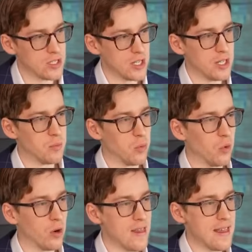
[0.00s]
in
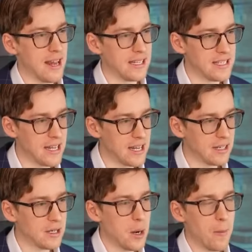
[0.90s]
more than a
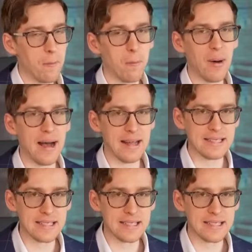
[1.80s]
year, but